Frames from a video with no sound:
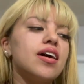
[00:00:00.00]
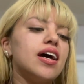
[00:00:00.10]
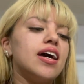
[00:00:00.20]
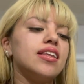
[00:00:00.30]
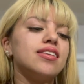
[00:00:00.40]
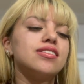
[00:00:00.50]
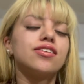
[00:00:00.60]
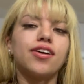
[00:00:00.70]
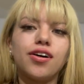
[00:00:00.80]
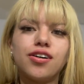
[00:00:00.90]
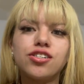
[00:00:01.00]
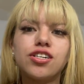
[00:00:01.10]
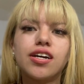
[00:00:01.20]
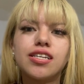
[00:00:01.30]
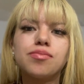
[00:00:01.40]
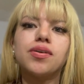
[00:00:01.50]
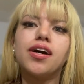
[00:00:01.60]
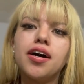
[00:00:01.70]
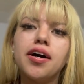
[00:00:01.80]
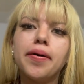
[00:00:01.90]
And this girl, she hits me
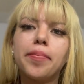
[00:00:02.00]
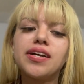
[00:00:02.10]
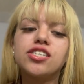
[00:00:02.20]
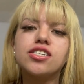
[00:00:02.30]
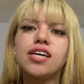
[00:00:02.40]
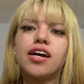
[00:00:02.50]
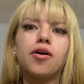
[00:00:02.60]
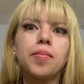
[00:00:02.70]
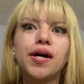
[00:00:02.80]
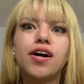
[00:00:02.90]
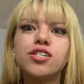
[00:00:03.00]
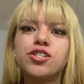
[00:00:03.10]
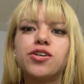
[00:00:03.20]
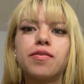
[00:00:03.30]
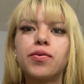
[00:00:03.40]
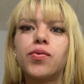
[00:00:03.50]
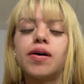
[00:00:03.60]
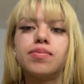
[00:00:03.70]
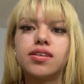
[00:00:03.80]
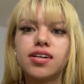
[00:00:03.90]
up and she's like, oh my gosh, you know,
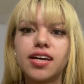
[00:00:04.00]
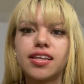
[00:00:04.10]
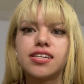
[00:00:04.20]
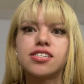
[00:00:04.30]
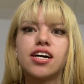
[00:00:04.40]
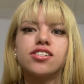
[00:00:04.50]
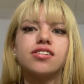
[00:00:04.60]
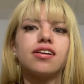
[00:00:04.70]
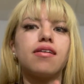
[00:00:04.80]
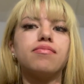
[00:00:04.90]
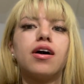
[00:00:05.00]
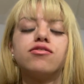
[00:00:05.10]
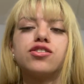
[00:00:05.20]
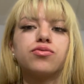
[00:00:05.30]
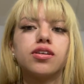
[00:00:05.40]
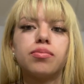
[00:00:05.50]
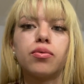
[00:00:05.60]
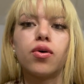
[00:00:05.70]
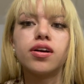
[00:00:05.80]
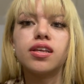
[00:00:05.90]
I've been looking at these lashes and I've just really
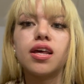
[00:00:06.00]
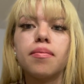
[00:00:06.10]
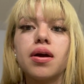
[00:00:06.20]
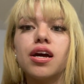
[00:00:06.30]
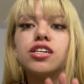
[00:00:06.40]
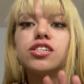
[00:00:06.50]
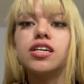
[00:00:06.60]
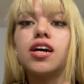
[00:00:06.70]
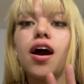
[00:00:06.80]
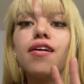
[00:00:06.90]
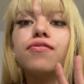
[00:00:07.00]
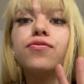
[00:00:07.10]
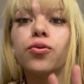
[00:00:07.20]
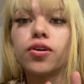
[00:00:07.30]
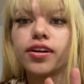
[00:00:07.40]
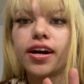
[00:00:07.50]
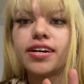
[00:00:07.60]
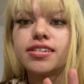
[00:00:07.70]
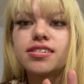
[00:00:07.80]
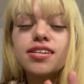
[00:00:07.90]
been wanting them. She got four,
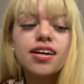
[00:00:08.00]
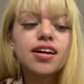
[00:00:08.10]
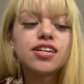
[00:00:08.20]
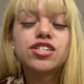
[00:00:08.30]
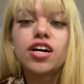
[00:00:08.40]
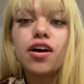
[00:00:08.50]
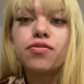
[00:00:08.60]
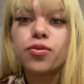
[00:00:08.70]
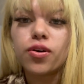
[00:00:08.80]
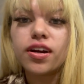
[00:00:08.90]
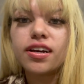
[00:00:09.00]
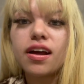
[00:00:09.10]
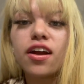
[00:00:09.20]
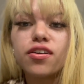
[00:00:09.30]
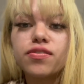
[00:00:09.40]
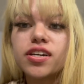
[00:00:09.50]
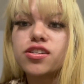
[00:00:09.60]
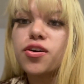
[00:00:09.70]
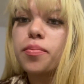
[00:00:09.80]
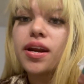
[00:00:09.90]
guys. She got four, and I don't know if you guys
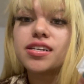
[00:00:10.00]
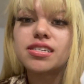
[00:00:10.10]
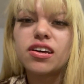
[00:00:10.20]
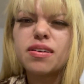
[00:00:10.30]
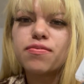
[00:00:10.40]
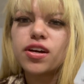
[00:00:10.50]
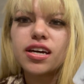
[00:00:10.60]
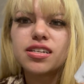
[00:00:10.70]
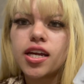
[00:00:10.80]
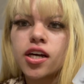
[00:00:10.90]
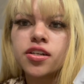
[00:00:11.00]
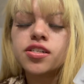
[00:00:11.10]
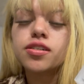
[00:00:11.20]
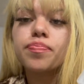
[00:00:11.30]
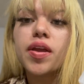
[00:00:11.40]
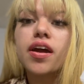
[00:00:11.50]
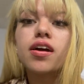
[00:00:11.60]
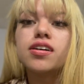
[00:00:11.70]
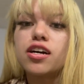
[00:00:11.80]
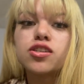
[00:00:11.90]
know, but I sell them for like $10,
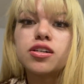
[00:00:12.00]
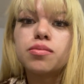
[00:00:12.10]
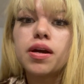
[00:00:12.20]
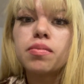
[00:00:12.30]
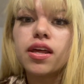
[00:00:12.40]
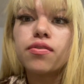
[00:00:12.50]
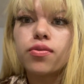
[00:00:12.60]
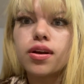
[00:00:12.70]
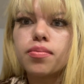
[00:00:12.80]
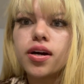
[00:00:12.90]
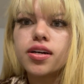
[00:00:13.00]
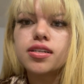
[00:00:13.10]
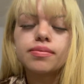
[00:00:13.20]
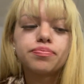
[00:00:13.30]
so she paid me like $40,